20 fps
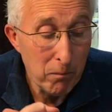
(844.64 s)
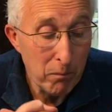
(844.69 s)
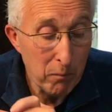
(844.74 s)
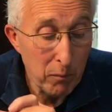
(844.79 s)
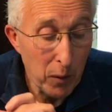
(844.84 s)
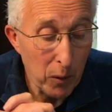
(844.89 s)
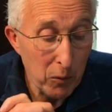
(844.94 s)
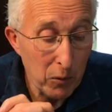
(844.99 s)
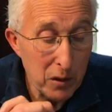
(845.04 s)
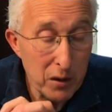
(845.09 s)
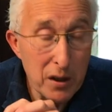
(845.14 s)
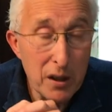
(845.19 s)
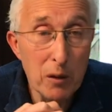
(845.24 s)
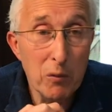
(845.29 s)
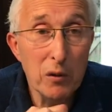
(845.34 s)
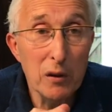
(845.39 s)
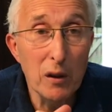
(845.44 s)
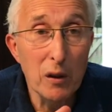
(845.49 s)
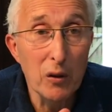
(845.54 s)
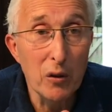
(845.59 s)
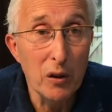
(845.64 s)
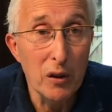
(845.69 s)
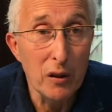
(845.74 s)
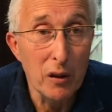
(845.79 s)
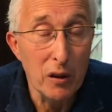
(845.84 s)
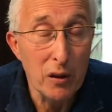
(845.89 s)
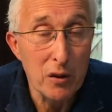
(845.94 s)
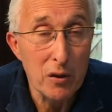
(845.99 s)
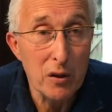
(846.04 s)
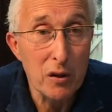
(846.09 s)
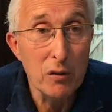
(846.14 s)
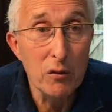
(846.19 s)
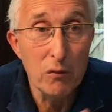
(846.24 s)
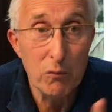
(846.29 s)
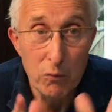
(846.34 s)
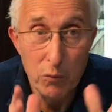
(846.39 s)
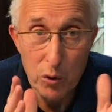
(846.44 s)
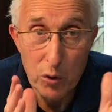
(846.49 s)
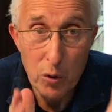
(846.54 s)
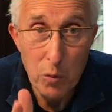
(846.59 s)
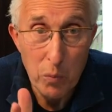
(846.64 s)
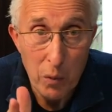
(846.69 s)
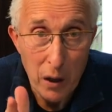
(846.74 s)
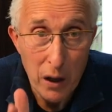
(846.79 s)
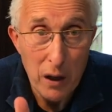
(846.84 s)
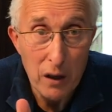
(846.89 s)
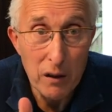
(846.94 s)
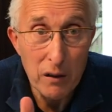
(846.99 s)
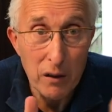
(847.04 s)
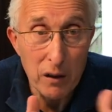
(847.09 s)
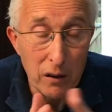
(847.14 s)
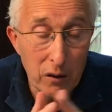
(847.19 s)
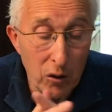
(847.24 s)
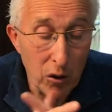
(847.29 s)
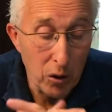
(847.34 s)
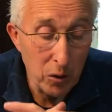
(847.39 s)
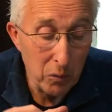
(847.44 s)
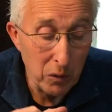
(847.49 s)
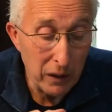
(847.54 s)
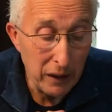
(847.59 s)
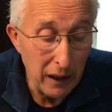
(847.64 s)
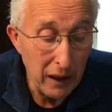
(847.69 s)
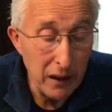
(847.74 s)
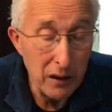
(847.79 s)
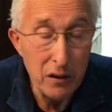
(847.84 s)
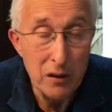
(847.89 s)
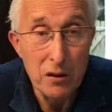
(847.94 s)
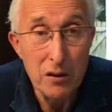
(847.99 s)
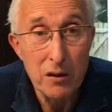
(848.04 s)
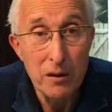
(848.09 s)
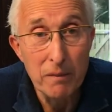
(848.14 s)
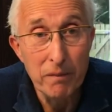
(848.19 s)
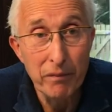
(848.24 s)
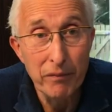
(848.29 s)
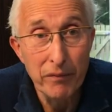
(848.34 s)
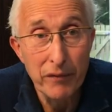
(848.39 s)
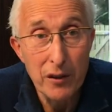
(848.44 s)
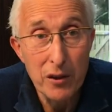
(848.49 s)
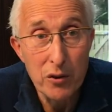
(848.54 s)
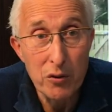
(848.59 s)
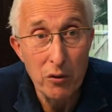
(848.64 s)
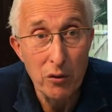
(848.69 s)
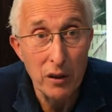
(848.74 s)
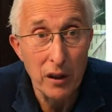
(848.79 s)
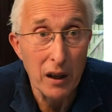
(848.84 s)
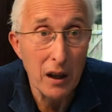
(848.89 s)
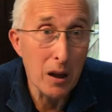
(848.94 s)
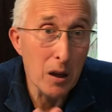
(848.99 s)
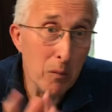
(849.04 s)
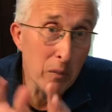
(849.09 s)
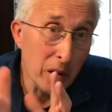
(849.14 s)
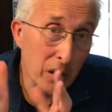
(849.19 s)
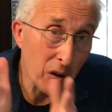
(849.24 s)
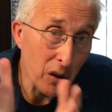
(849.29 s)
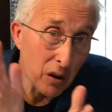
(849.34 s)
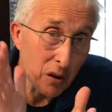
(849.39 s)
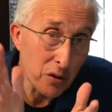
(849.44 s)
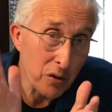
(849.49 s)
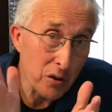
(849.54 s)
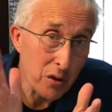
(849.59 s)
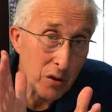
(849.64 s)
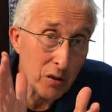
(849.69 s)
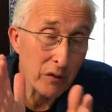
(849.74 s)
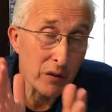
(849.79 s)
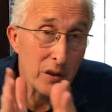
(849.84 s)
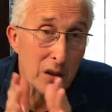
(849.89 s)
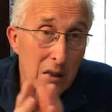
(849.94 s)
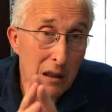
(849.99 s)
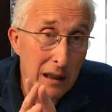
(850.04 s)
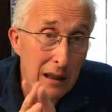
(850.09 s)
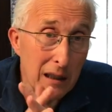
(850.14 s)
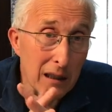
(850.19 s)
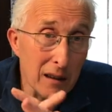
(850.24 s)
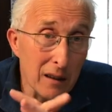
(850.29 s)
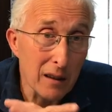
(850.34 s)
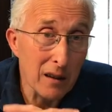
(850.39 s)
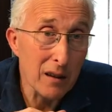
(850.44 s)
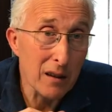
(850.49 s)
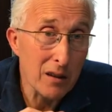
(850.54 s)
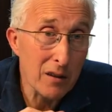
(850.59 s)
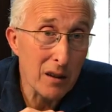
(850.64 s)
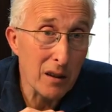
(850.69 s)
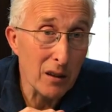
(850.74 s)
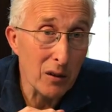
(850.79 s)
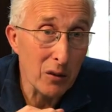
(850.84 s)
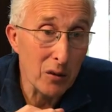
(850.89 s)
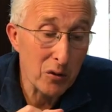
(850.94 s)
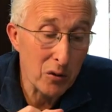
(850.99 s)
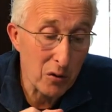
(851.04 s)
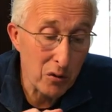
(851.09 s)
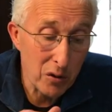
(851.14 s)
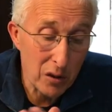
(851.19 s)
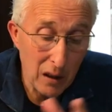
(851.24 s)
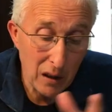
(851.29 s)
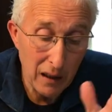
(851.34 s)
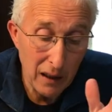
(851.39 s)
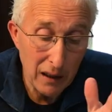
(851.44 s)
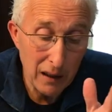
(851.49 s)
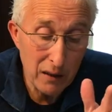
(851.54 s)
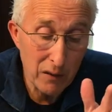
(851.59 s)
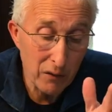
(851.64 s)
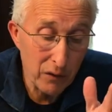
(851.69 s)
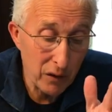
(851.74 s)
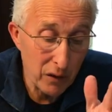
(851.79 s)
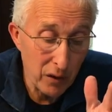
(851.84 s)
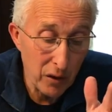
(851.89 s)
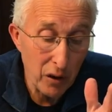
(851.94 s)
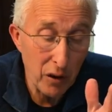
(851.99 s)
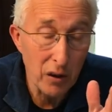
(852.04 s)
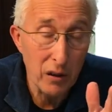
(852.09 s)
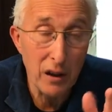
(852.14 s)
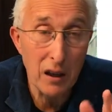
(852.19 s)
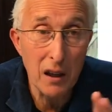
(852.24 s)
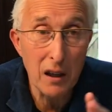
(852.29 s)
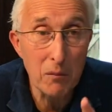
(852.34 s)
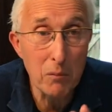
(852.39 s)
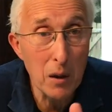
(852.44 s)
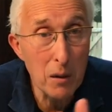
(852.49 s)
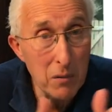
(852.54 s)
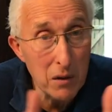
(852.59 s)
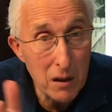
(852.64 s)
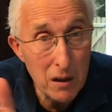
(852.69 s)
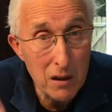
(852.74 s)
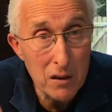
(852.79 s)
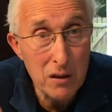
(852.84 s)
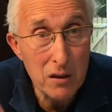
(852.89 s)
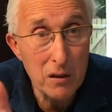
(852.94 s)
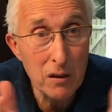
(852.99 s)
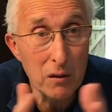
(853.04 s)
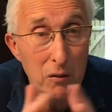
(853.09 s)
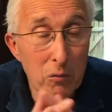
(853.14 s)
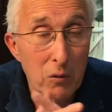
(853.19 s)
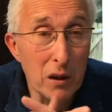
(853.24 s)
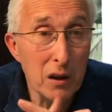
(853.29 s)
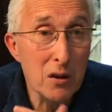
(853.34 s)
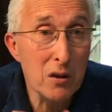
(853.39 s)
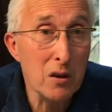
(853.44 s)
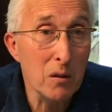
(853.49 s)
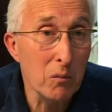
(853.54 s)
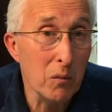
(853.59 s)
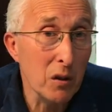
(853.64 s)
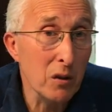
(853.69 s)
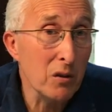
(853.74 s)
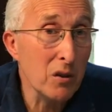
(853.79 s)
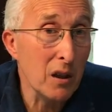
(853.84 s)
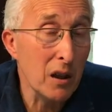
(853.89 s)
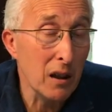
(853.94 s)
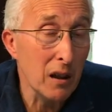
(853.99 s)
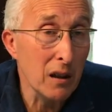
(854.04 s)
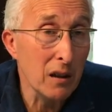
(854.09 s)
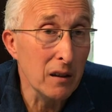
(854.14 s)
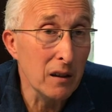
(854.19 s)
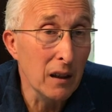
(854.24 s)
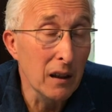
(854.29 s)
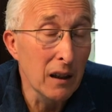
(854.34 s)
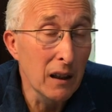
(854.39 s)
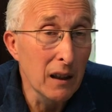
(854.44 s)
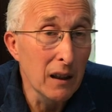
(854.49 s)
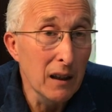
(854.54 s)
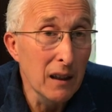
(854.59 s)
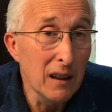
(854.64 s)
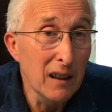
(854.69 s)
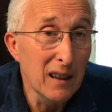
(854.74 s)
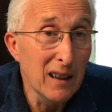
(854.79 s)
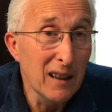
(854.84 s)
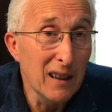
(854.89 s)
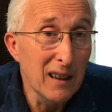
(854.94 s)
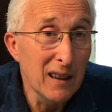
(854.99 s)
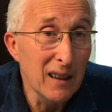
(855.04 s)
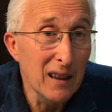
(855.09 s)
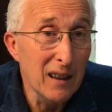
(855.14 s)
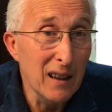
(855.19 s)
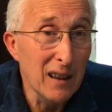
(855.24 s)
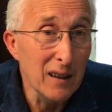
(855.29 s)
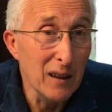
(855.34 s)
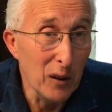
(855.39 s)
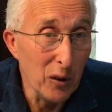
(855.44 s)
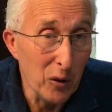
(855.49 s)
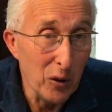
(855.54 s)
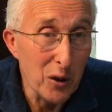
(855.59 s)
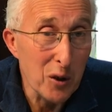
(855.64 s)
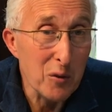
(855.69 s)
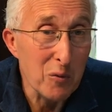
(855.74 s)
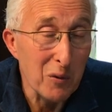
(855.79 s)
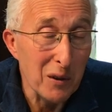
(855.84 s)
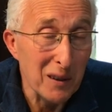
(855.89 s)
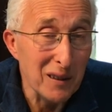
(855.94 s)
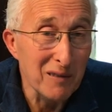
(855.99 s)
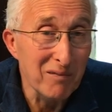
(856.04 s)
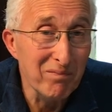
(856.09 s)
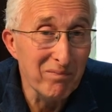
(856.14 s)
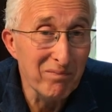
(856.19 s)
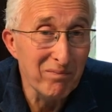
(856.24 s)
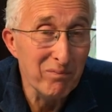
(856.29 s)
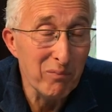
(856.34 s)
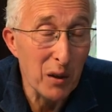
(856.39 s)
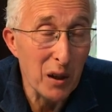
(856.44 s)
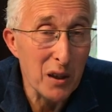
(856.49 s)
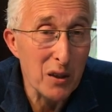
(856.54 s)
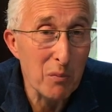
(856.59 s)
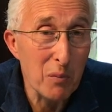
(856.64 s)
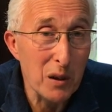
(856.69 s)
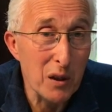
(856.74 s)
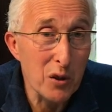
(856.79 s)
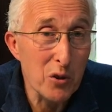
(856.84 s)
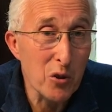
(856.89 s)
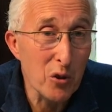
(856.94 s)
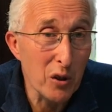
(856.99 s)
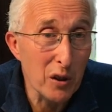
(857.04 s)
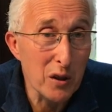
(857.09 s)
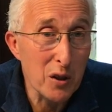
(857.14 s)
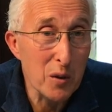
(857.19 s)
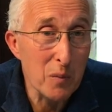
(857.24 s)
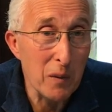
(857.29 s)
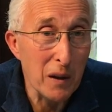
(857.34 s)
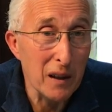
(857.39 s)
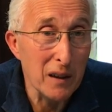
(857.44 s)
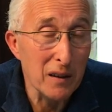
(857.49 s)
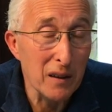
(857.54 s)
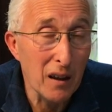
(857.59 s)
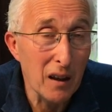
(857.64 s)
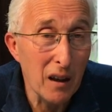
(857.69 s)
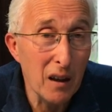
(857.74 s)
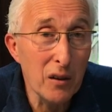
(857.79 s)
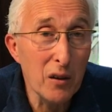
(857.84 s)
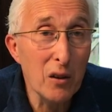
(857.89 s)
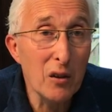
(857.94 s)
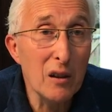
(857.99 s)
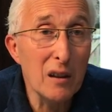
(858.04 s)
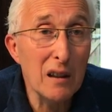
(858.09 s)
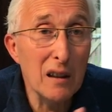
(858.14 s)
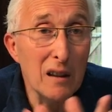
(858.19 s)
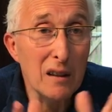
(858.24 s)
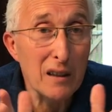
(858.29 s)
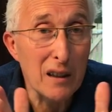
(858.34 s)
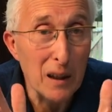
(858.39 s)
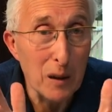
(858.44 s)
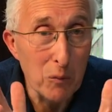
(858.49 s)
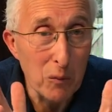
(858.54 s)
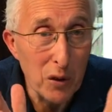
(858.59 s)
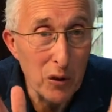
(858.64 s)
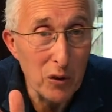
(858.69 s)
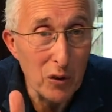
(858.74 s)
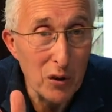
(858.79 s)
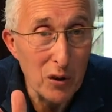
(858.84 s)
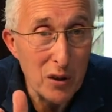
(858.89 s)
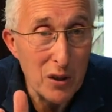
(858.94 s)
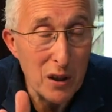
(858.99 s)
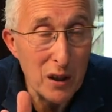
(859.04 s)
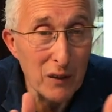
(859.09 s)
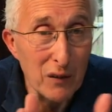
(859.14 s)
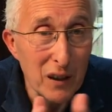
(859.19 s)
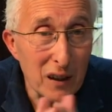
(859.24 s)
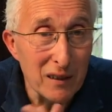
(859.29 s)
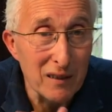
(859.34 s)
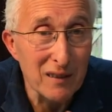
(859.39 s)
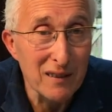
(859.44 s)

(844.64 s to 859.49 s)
But we'll see what the Lord does. And would you pray that God would guide us so that I'll be conscious of His leading as I also select for now and maybe as the weeks and months ahead in the Lord's will. But it's been a joy to spend another little time with you this evening.